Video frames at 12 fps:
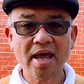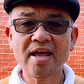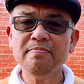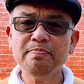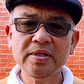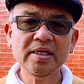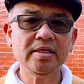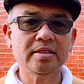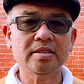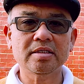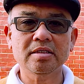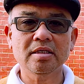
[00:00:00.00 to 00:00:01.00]
and
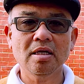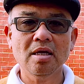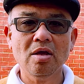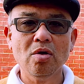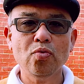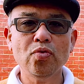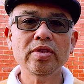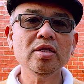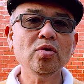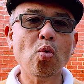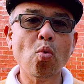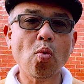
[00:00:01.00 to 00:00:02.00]
peace
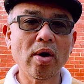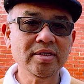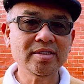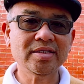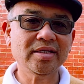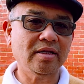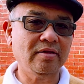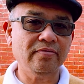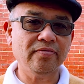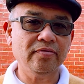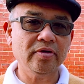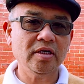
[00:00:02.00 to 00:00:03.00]
within oneself,
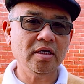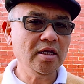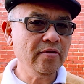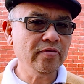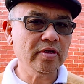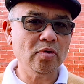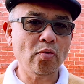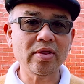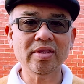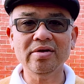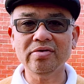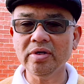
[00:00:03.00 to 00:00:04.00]
even
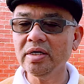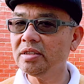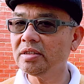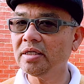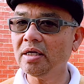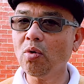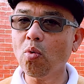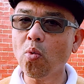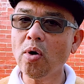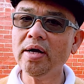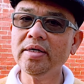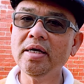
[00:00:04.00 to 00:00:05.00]
when the rizq that
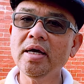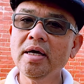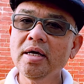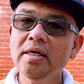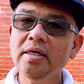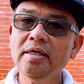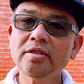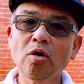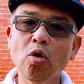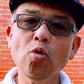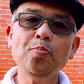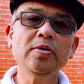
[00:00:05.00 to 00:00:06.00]
one is
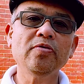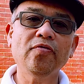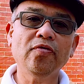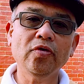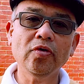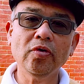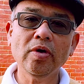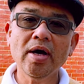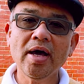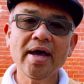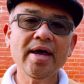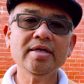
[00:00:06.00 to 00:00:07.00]
hoping for
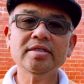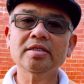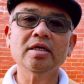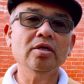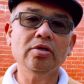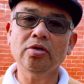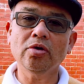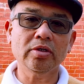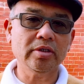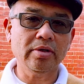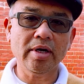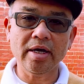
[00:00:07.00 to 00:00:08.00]
has
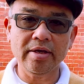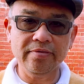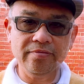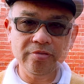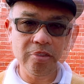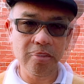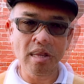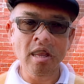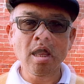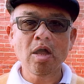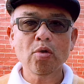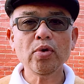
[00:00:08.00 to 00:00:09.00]
not arrived.
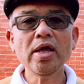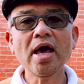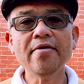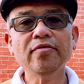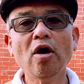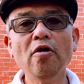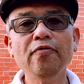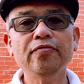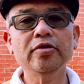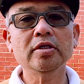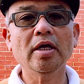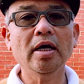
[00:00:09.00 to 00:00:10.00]
We have
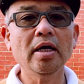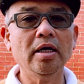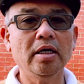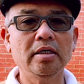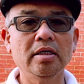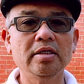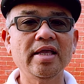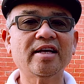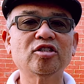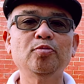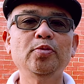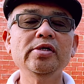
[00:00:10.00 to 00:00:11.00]
often heard the
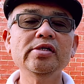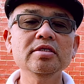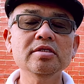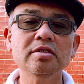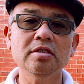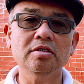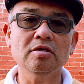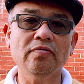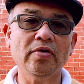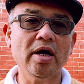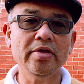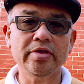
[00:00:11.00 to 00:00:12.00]
experiences
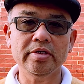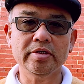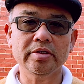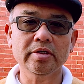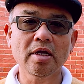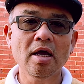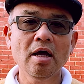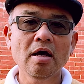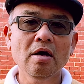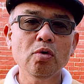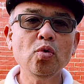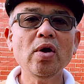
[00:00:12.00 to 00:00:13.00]
of others
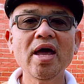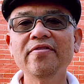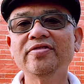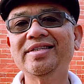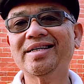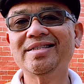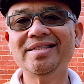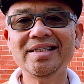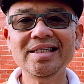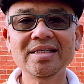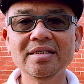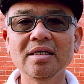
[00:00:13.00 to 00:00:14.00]
who have
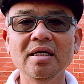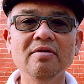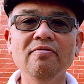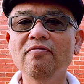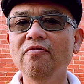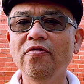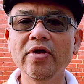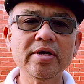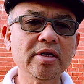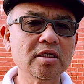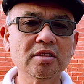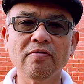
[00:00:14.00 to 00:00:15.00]
succeeded in
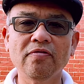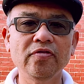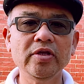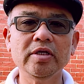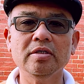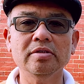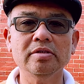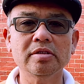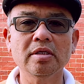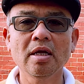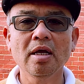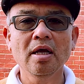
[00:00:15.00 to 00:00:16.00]
various fields